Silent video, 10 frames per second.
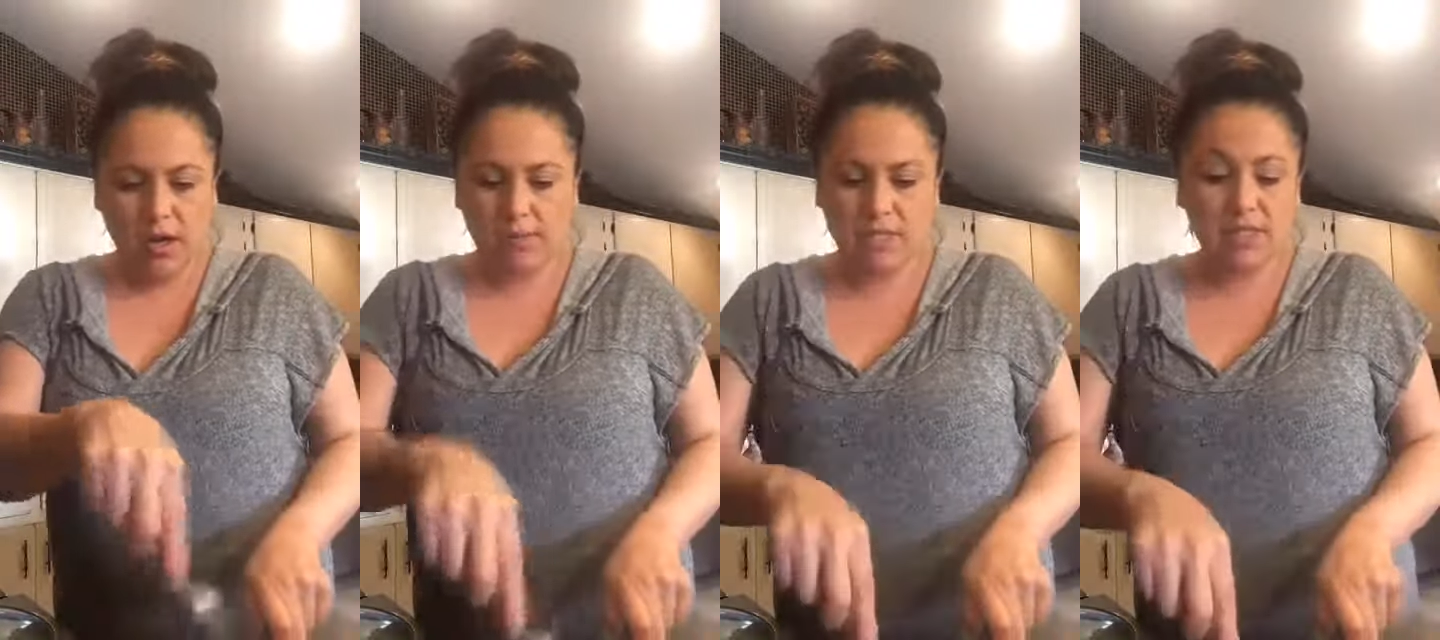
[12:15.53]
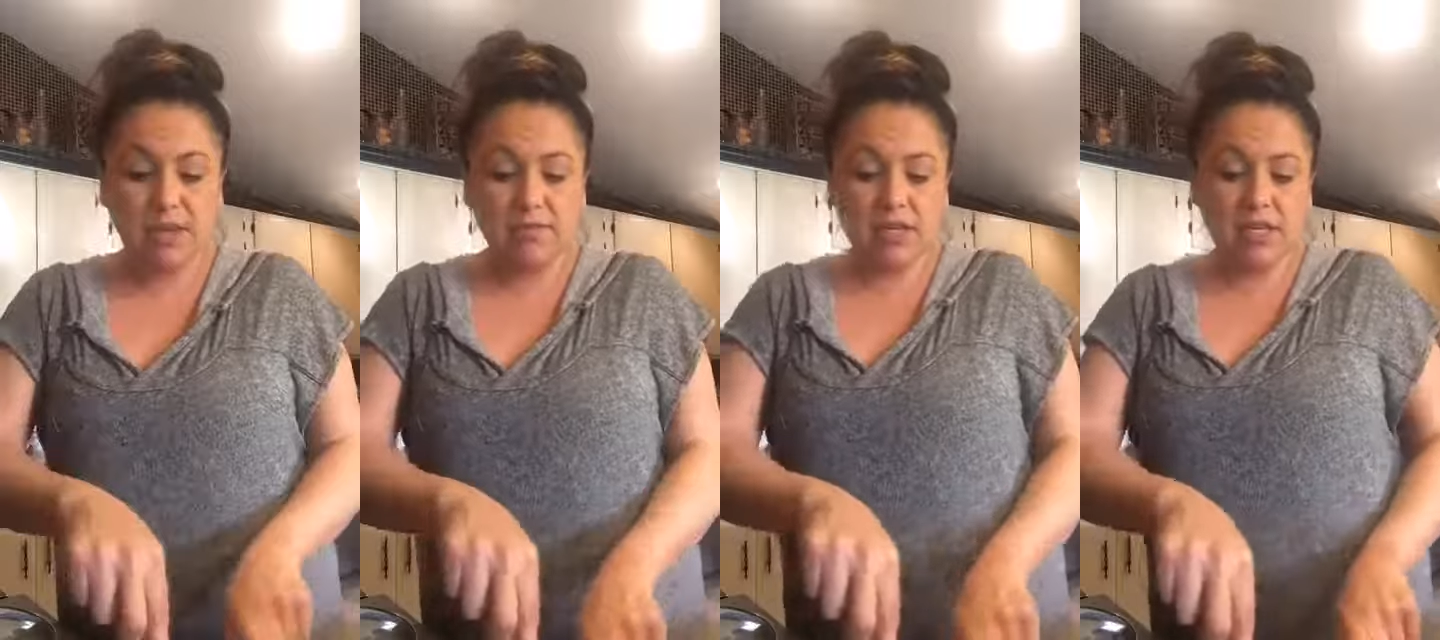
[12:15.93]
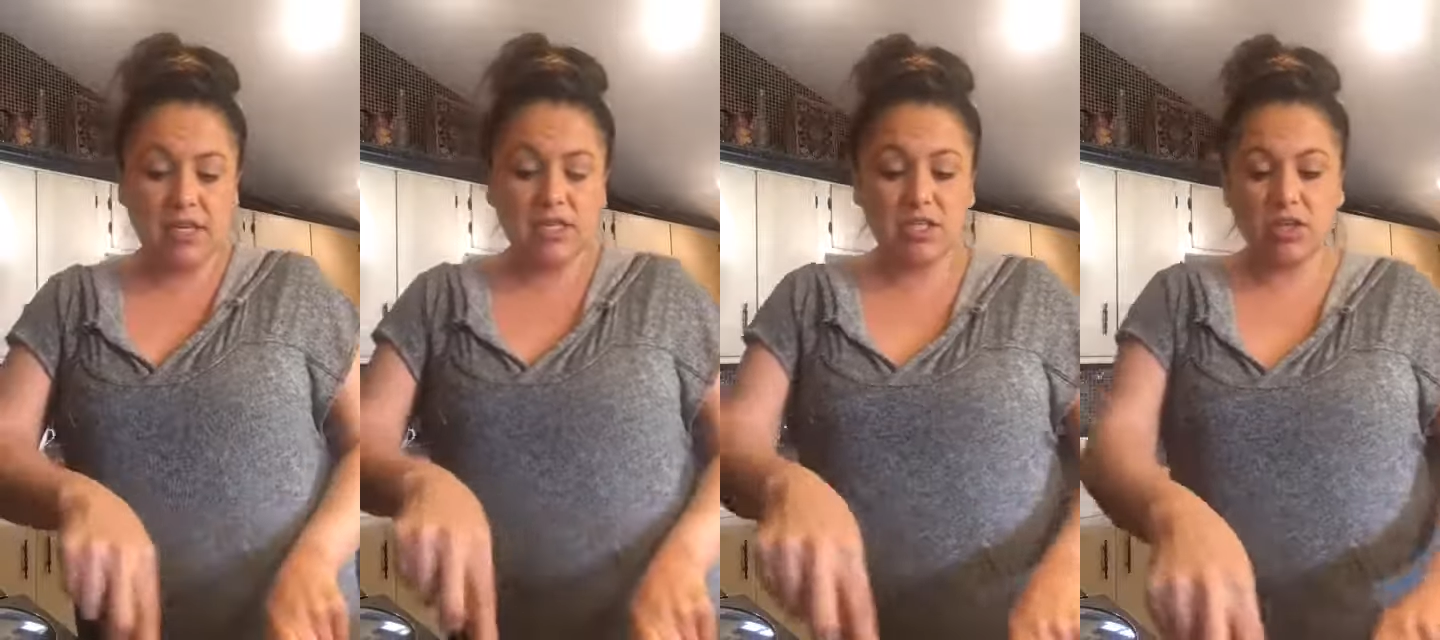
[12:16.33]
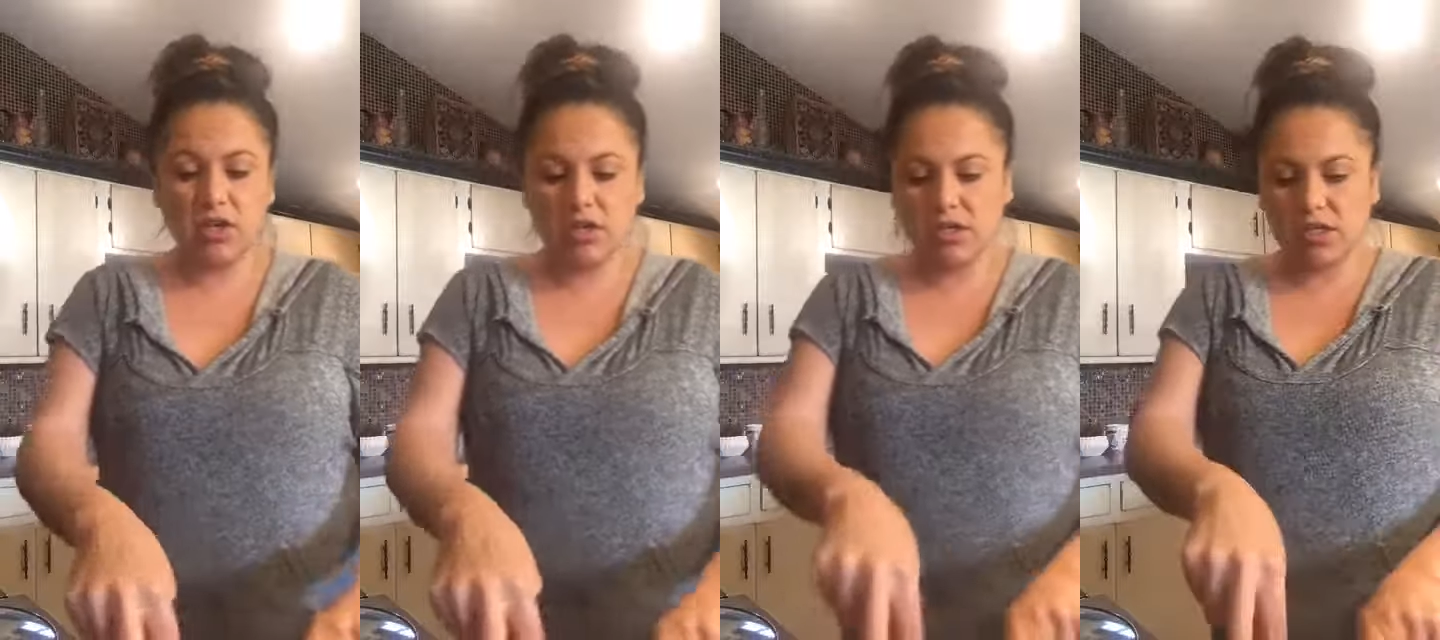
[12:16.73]
since everything is
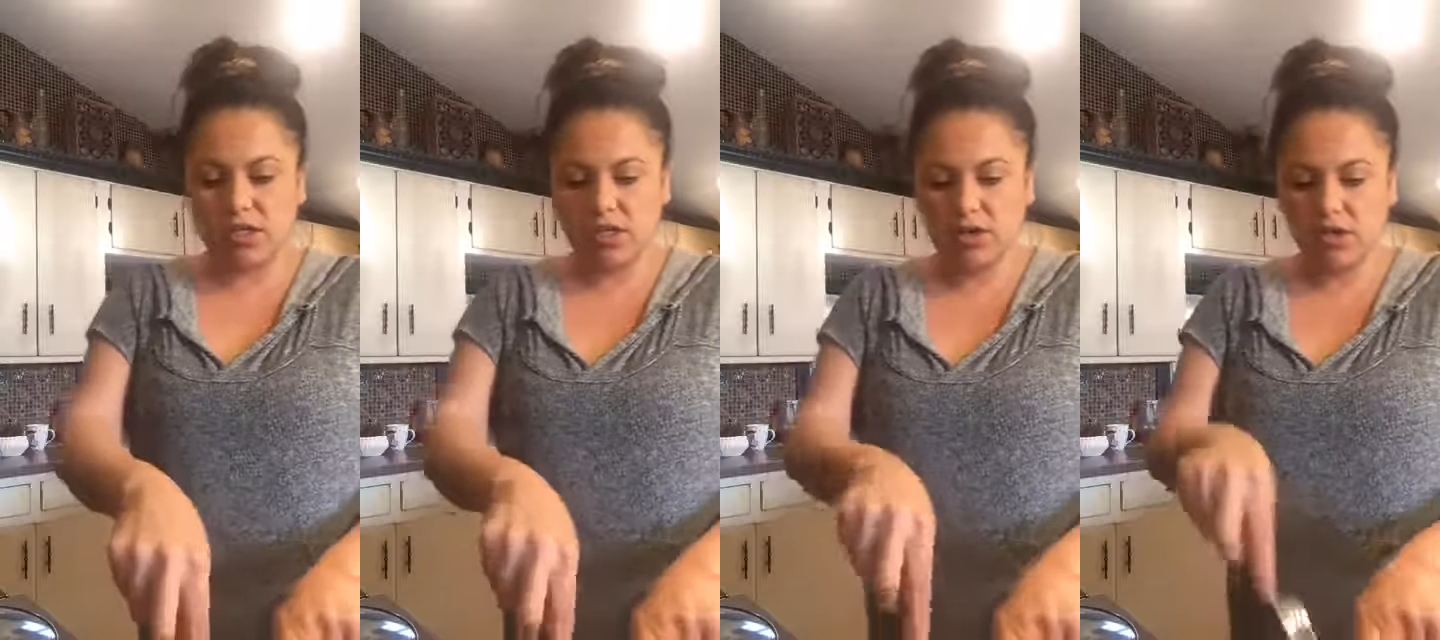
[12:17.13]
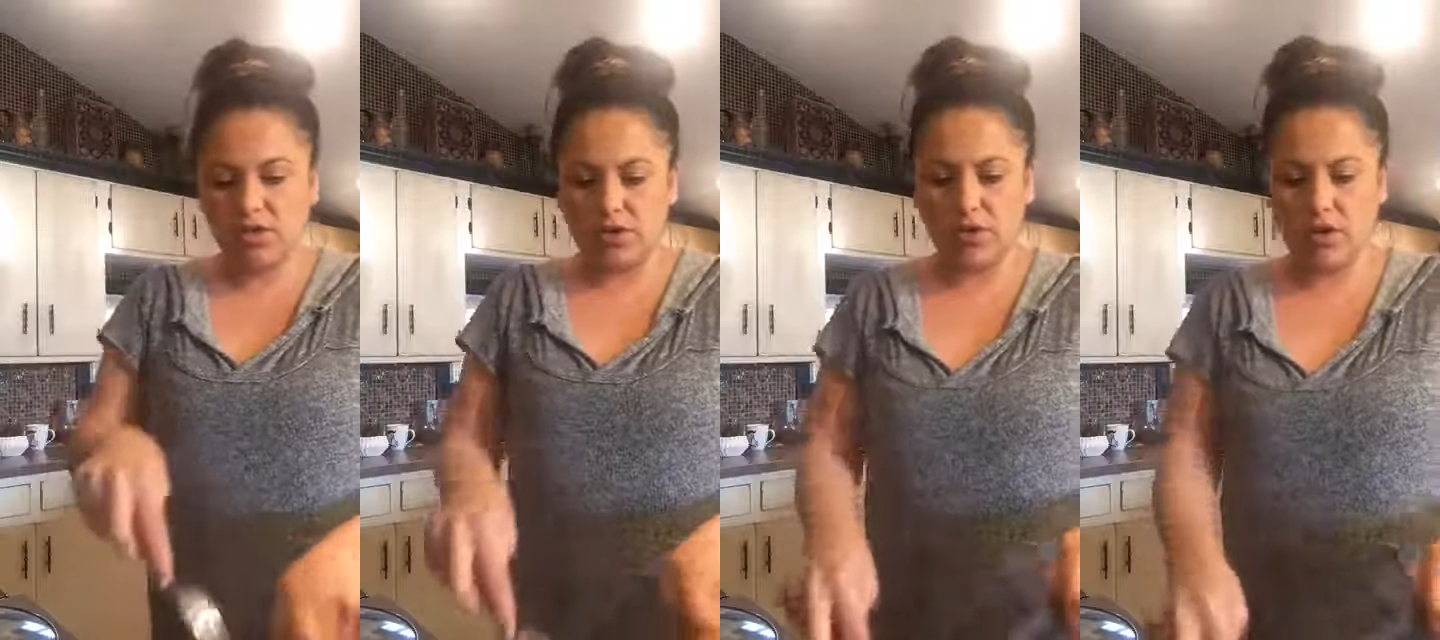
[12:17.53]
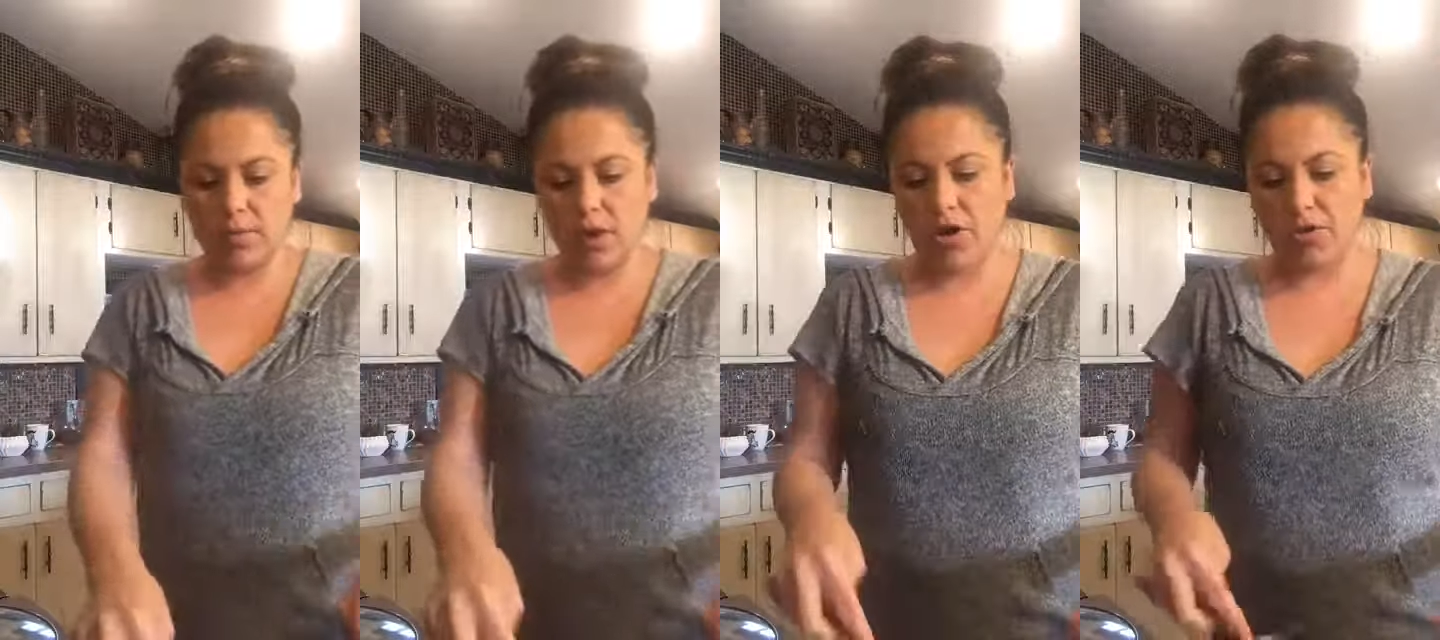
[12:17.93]
cooked all